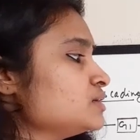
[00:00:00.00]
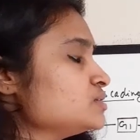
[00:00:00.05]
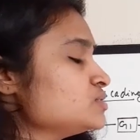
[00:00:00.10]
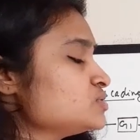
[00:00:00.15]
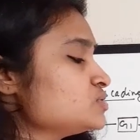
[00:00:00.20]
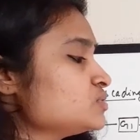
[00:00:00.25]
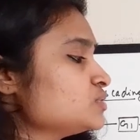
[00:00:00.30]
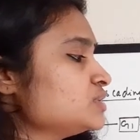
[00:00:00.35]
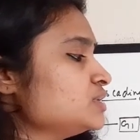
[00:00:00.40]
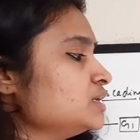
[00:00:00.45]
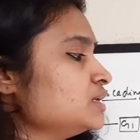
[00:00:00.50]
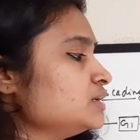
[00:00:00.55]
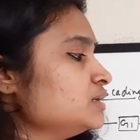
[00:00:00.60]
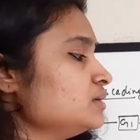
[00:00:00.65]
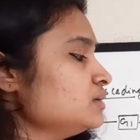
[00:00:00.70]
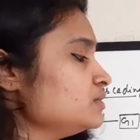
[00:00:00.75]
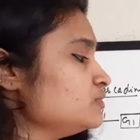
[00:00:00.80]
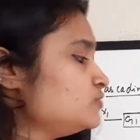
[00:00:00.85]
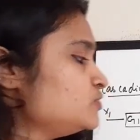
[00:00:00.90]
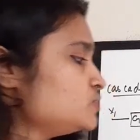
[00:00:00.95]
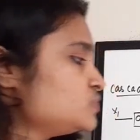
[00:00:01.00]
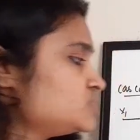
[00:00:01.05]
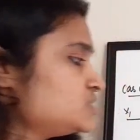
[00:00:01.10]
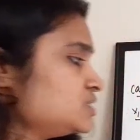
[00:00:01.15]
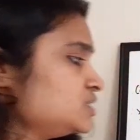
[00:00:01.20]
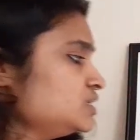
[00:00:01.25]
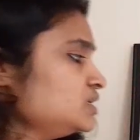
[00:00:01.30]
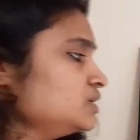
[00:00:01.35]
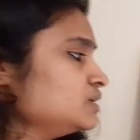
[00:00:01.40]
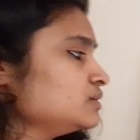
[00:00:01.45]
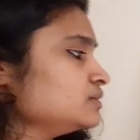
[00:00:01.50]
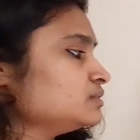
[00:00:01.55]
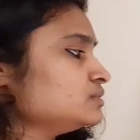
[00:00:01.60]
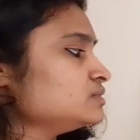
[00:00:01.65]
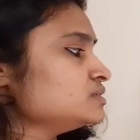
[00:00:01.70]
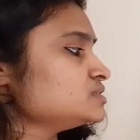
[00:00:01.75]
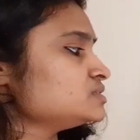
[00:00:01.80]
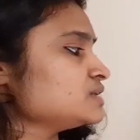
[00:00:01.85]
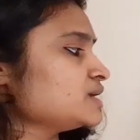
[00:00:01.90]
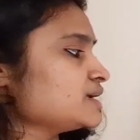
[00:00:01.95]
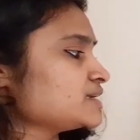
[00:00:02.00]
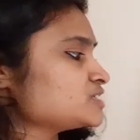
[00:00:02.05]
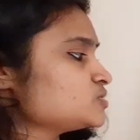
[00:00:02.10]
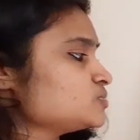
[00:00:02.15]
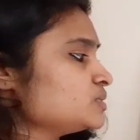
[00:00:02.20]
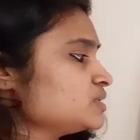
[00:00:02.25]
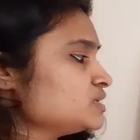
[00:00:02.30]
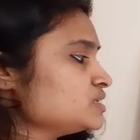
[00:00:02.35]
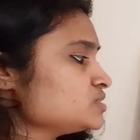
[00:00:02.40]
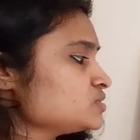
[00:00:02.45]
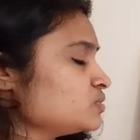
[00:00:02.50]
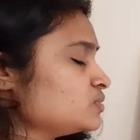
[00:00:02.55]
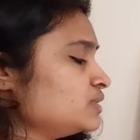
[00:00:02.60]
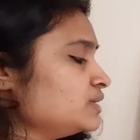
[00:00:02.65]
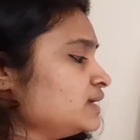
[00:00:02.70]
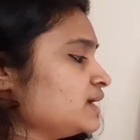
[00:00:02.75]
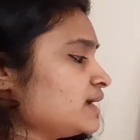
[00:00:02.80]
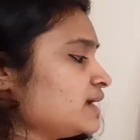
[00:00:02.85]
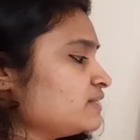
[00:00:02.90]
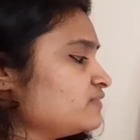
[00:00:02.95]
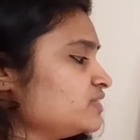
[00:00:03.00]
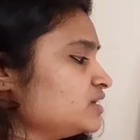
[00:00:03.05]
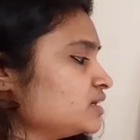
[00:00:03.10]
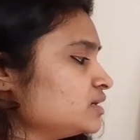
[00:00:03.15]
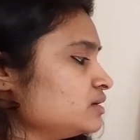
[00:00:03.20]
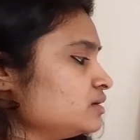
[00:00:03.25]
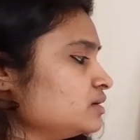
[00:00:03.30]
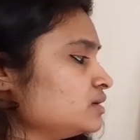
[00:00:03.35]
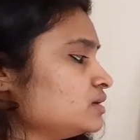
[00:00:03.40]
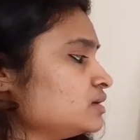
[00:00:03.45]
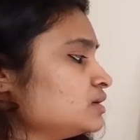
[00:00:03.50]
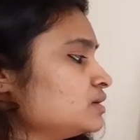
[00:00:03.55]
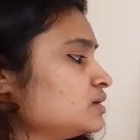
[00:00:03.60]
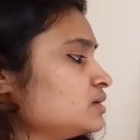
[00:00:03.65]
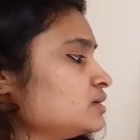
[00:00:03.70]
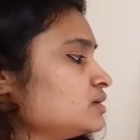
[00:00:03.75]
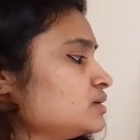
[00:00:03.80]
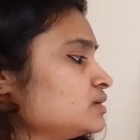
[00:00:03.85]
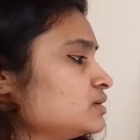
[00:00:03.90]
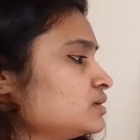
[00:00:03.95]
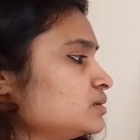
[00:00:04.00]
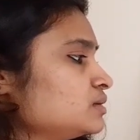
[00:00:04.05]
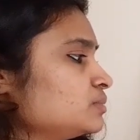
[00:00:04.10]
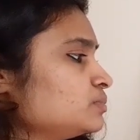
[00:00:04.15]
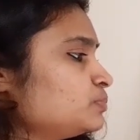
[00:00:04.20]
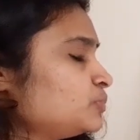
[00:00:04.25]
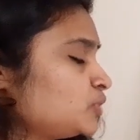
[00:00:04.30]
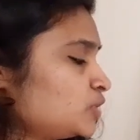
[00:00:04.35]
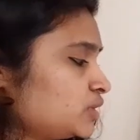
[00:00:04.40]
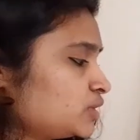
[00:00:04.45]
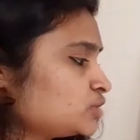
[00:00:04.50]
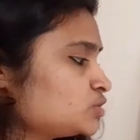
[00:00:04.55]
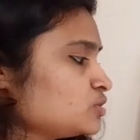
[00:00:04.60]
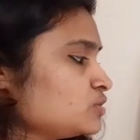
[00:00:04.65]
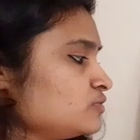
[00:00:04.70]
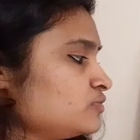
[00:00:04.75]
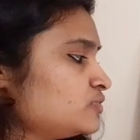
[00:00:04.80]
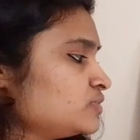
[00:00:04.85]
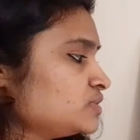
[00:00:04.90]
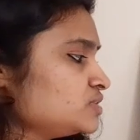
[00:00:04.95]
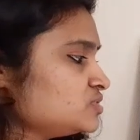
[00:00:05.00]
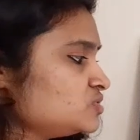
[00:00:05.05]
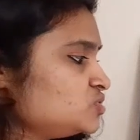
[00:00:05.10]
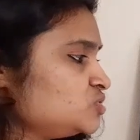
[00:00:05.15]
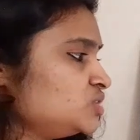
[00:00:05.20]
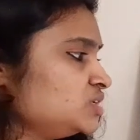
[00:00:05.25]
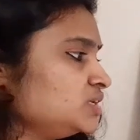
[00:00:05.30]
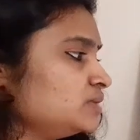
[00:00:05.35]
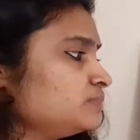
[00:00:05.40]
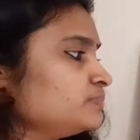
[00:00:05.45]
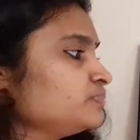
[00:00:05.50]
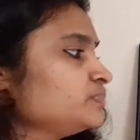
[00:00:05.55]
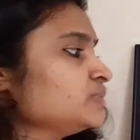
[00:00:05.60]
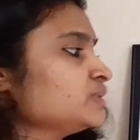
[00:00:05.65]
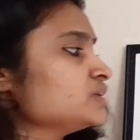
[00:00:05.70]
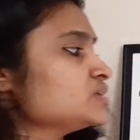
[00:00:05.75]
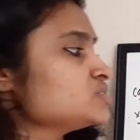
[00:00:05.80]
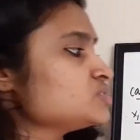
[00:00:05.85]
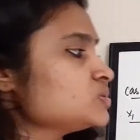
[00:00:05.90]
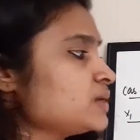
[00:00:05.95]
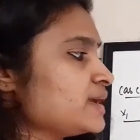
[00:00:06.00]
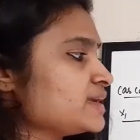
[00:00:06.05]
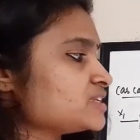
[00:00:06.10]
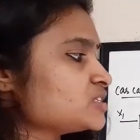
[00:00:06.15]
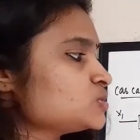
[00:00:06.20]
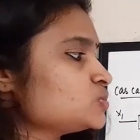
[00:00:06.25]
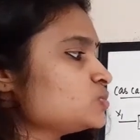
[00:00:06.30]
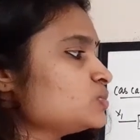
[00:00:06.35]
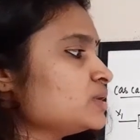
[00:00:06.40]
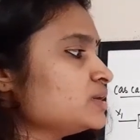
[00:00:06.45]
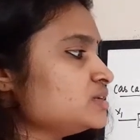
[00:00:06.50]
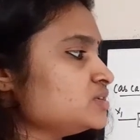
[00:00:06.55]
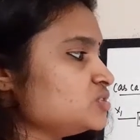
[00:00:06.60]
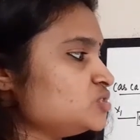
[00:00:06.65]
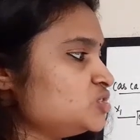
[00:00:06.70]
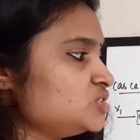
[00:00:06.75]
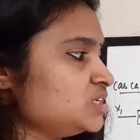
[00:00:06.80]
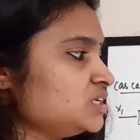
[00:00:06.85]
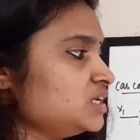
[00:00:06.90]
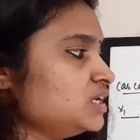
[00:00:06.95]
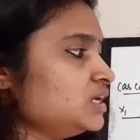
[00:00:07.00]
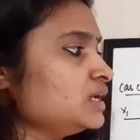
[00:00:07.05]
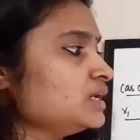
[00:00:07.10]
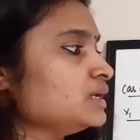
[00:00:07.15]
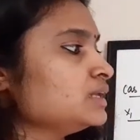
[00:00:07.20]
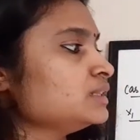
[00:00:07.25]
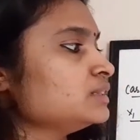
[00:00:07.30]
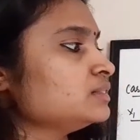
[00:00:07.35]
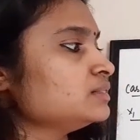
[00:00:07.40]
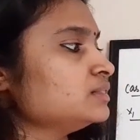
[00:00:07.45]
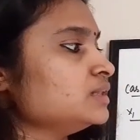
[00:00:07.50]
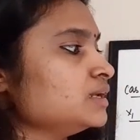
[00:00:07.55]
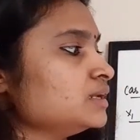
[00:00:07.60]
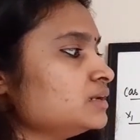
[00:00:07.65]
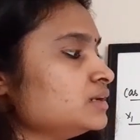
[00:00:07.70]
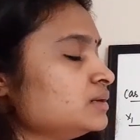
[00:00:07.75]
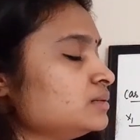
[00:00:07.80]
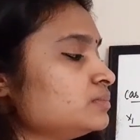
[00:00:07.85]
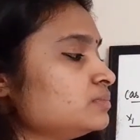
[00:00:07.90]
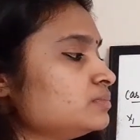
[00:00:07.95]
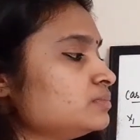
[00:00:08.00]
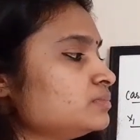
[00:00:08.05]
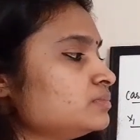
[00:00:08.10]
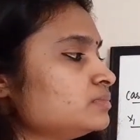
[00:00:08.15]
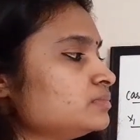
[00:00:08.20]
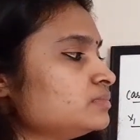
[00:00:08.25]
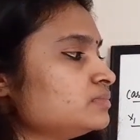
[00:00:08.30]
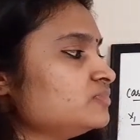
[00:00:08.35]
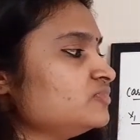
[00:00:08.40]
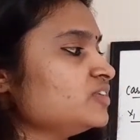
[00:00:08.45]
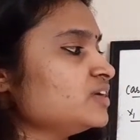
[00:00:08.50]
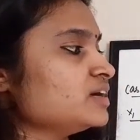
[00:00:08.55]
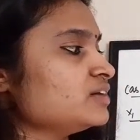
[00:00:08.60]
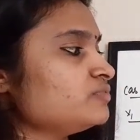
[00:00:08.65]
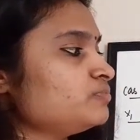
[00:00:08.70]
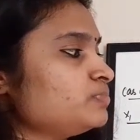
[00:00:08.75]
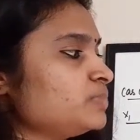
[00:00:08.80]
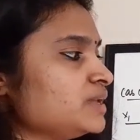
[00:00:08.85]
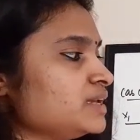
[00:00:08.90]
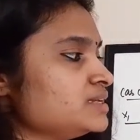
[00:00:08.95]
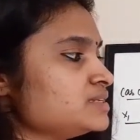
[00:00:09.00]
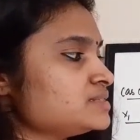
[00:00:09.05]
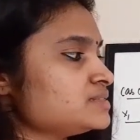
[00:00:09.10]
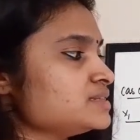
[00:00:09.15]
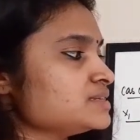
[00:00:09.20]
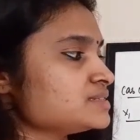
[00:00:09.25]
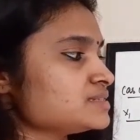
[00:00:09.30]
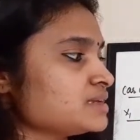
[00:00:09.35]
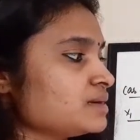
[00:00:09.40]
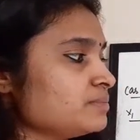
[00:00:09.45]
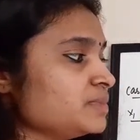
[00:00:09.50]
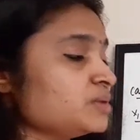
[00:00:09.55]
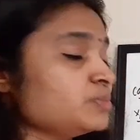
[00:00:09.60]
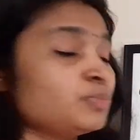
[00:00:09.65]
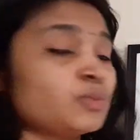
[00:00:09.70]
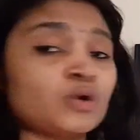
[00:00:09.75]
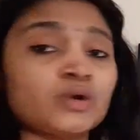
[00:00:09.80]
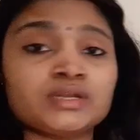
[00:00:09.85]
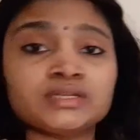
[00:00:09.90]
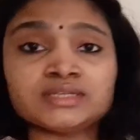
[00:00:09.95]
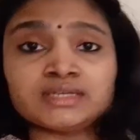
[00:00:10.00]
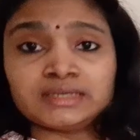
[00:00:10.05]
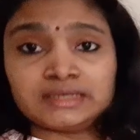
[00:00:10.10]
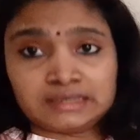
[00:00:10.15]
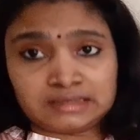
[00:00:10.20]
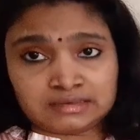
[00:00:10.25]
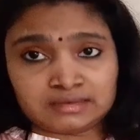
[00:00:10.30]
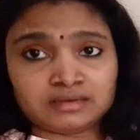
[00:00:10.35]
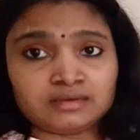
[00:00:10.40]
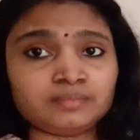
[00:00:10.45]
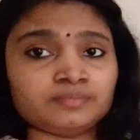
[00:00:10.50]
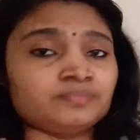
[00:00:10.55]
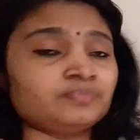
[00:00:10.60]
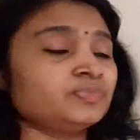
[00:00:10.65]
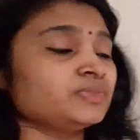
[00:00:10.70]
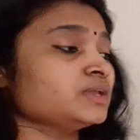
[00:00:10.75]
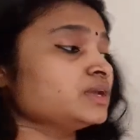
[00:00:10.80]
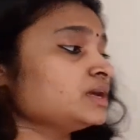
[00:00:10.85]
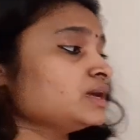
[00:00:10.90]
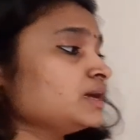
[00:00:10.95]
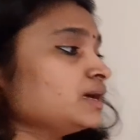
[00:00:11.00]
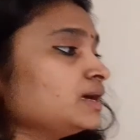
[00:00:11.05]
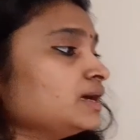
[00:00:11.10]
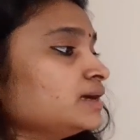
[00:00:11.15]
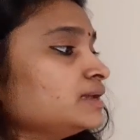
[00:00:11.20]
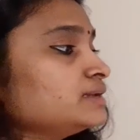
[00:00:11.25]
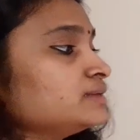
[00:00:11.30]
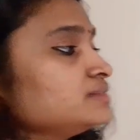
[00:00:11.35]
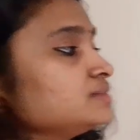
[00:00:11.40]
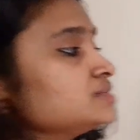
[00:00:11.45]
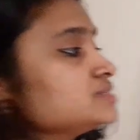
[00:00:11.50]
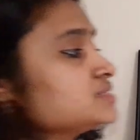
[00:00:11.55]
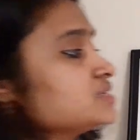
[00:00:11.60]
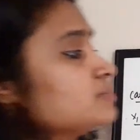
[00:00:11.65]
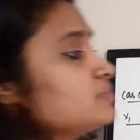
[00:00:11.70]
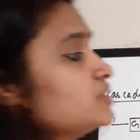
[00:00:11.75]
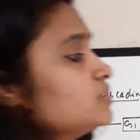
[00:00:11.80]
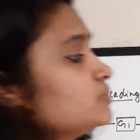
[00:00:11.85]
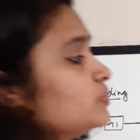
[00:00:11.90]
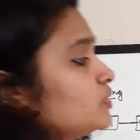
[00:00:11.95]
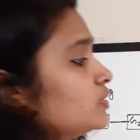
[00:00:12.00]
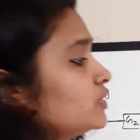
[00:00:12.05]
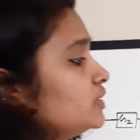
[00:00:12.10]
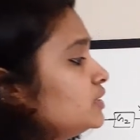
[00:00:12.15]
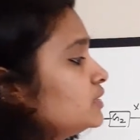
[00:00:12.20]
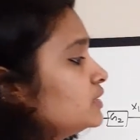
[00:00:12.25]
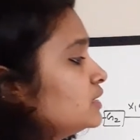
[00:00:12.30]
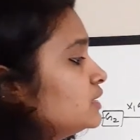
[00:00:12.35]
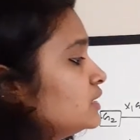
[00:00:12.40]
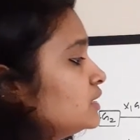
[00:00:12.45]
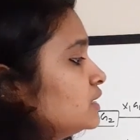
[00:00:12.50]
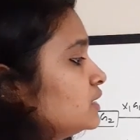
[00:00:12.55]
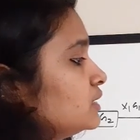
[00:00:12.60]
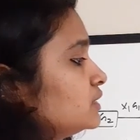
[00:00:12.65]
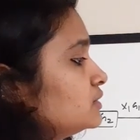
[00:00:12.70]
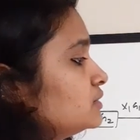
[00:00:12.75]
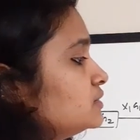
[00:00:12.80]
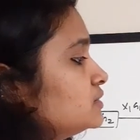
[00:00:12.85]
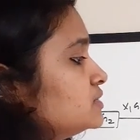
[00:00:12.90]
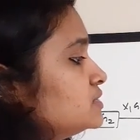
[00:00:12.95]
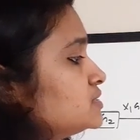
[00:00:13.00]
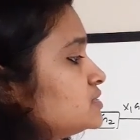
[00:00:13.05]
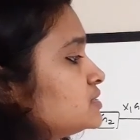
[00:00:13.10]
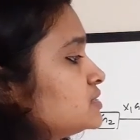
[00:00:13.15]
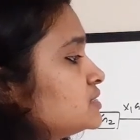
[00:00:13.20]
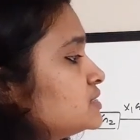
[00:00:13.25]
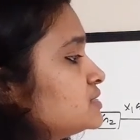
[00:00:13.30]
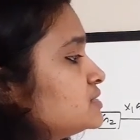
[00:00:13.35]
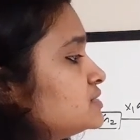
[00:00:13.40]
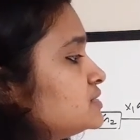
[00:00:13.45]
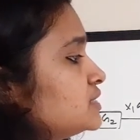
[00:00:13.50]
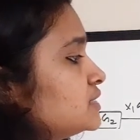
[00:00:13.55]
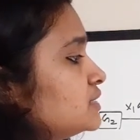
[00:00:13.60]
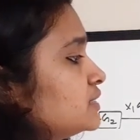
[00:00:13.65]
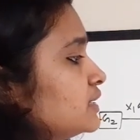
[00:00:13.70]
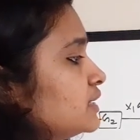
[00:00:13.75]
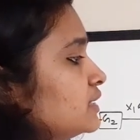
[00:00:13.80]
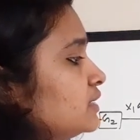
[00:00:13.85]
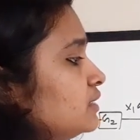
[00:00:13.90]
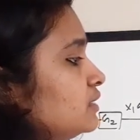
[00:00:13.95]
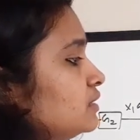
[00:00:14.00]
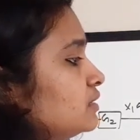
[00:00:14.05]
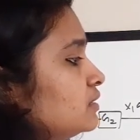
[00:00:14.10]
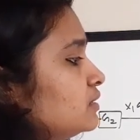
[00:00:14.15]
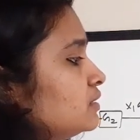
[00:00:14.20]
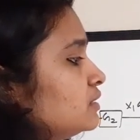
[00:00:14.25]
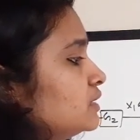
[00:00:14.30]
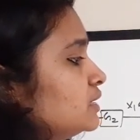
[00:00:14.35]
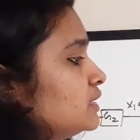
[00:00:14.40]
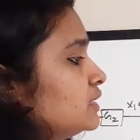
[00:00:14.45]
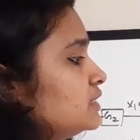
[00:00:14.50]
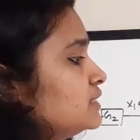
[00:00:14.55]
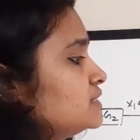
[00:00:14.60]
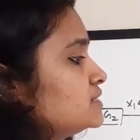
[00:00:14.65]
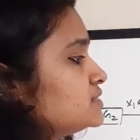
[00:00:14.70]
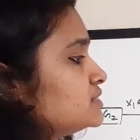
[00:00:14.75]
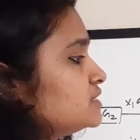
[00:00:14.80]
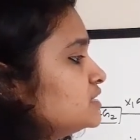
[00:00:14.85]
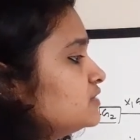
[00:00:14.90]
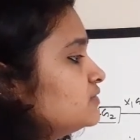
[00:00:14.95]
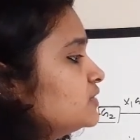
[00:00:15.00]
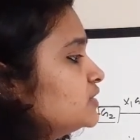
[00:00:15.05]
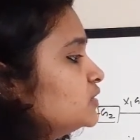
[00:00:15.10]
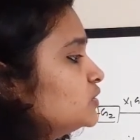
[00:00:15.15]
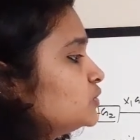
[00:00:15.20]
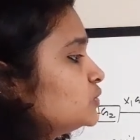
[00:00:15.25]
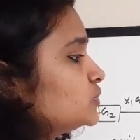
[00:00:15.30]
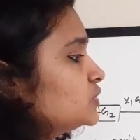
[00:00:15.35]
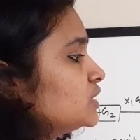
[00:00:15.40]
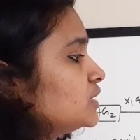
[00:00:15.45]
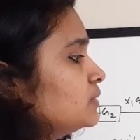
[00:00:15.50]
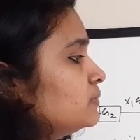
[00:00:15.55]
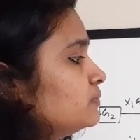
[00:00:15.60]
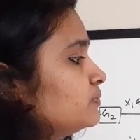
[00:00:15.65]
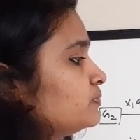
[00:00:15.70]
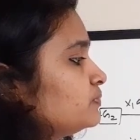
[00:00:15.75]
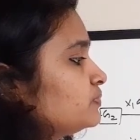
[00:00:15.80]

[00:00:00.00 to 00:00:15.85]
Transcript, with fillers: So here, if you see, this x1 is only having a product of g. So x1g, then we have placed the summing point here. And this summing point, this signal is given to the